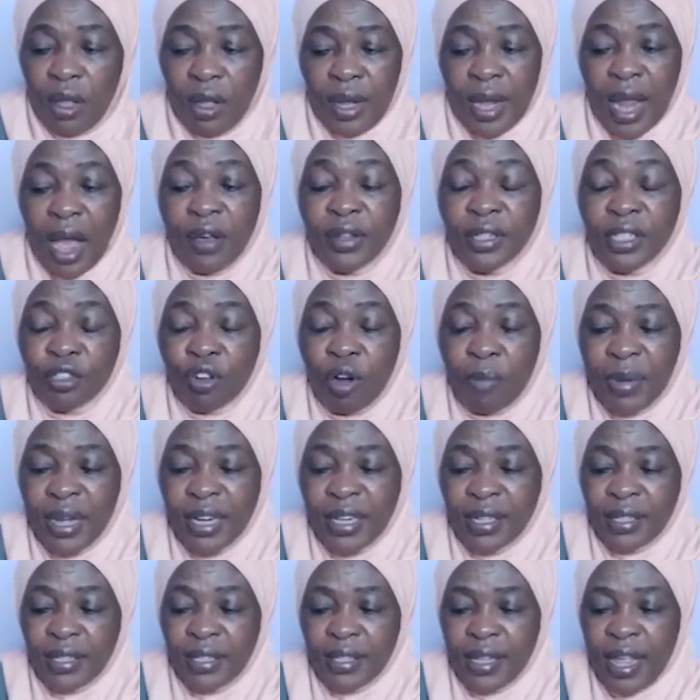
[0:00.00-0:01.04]
now it's
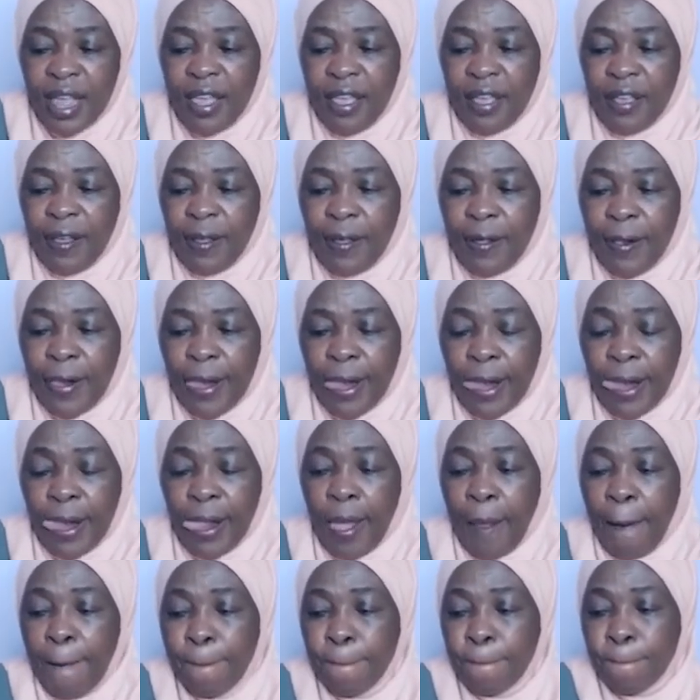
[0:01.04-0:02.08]
Robert saying,
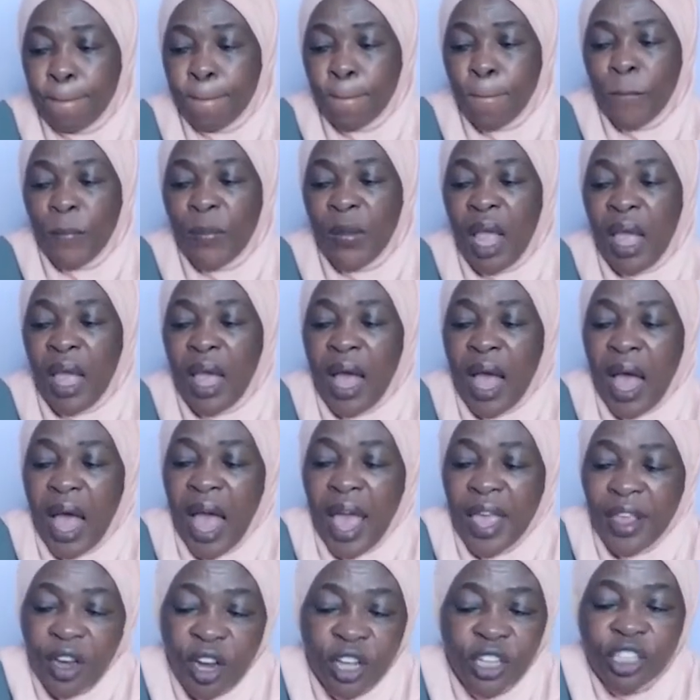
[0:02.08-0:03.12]

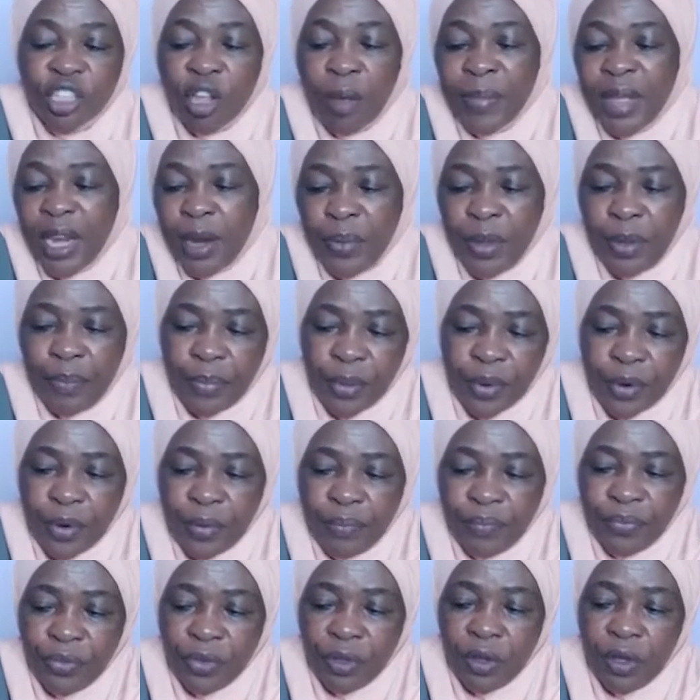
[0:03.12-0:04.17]
I know so many
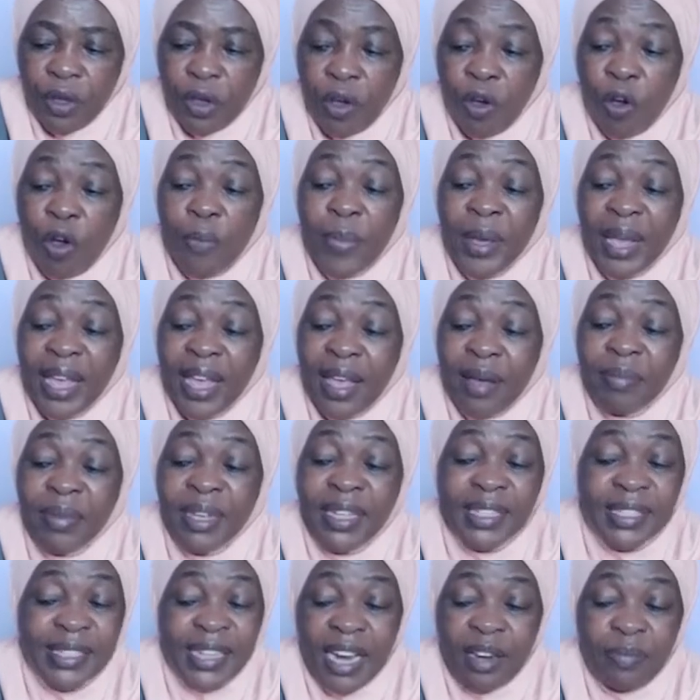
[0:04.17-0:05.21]
people who became
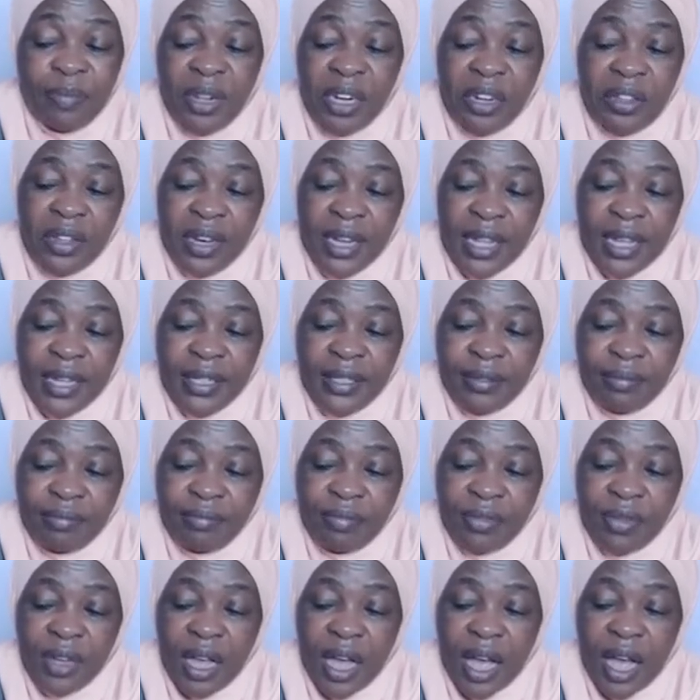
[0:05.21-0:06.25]
instant millionaires
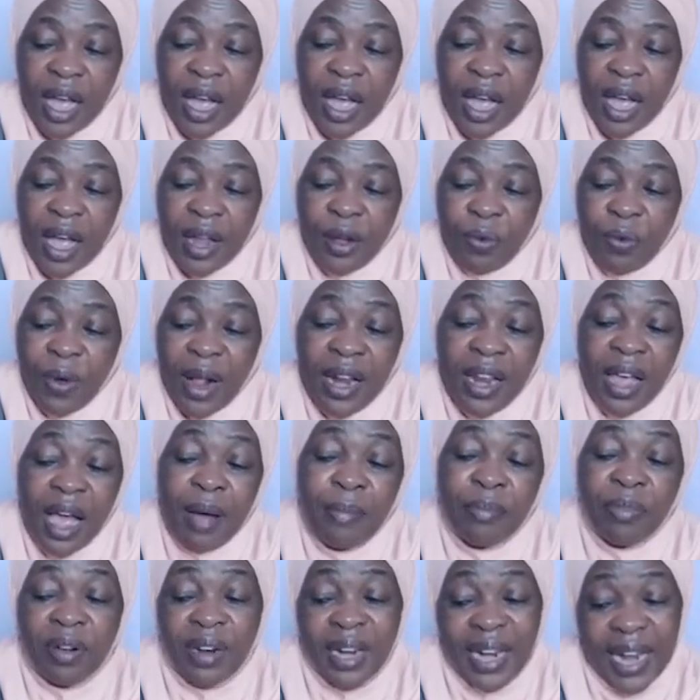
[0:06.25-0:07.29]
And while
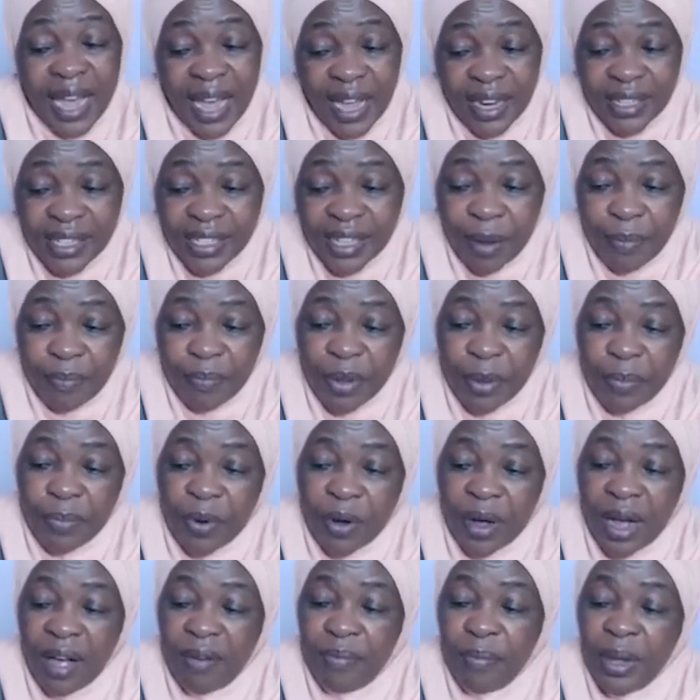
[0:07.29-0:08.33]
I'm glad some
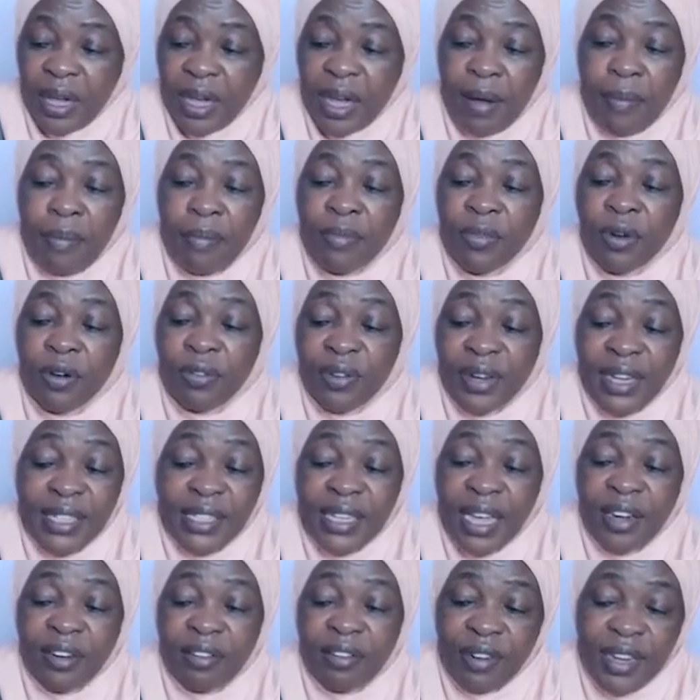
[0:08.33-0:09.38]
people have become
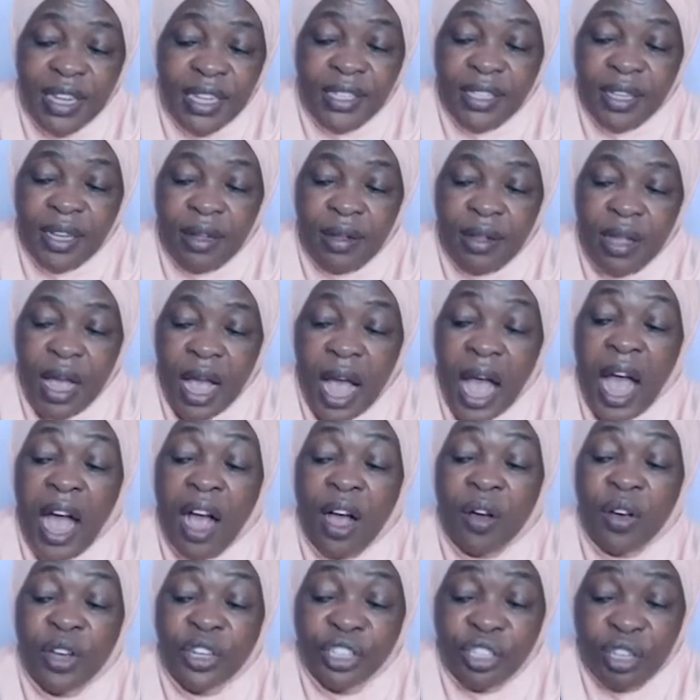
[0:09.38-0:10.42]
richer richer,
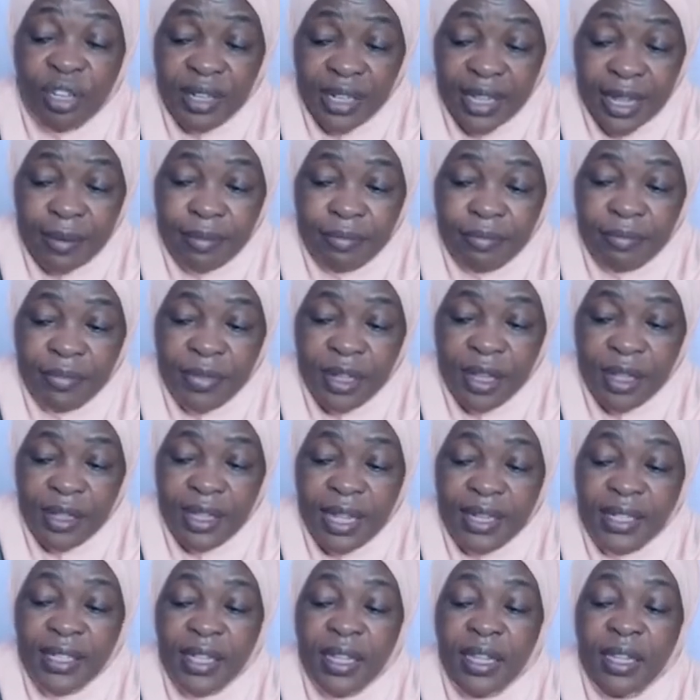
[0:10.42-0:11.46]
I caution them
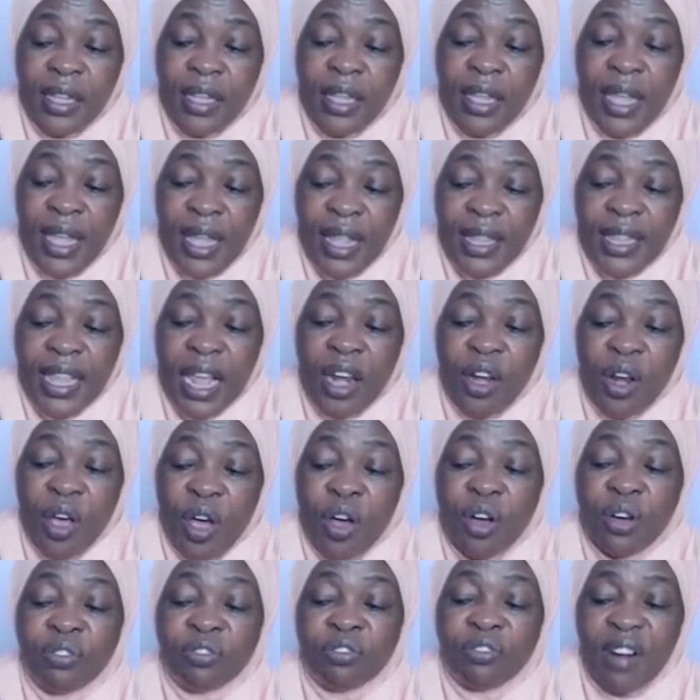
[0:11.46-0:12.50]
that in the
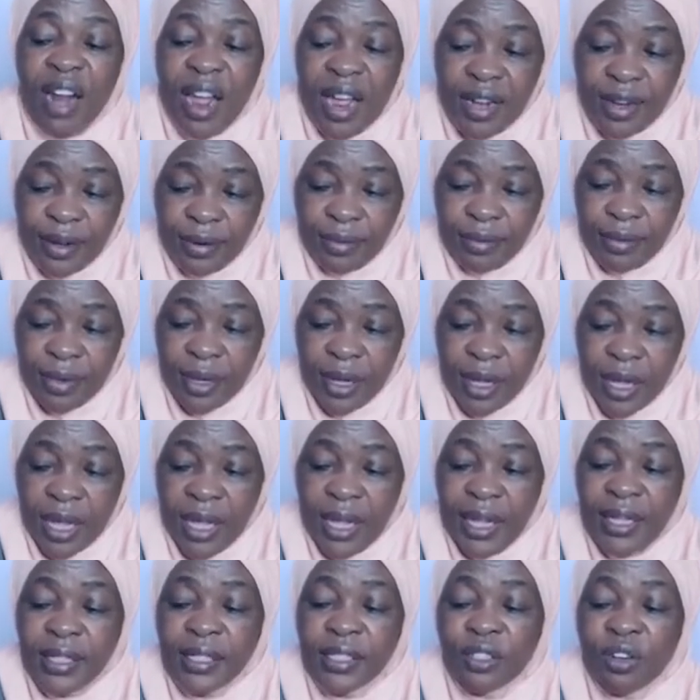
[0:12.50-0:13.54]
long run,
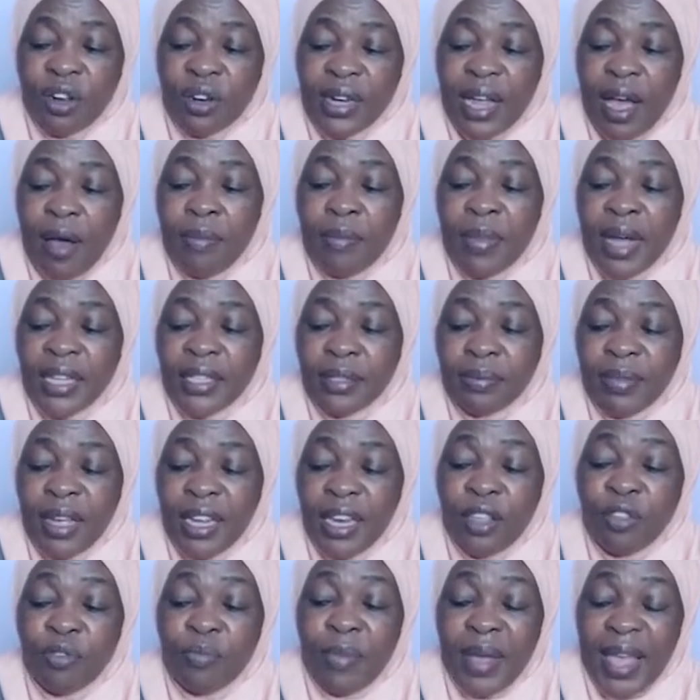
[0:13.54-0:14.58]
it's not how much
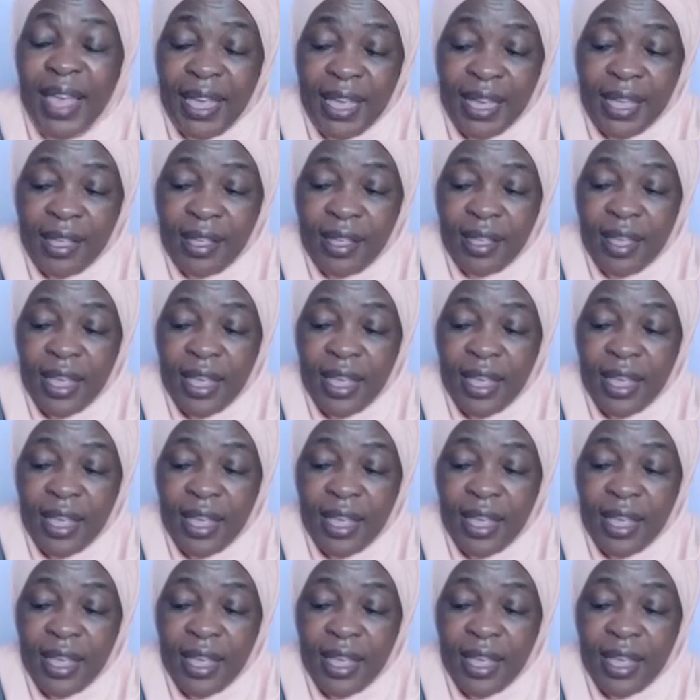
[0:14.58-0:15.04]
money you make.